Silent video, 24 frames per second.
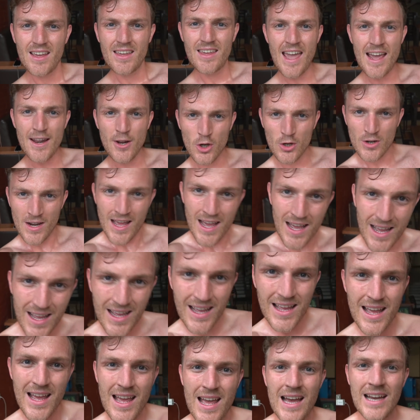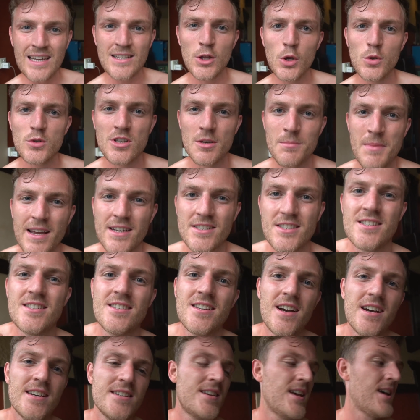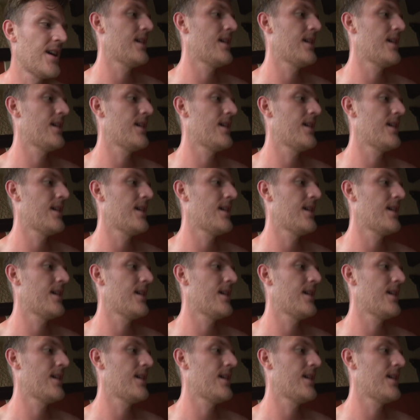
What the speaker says: get on and do some exercise.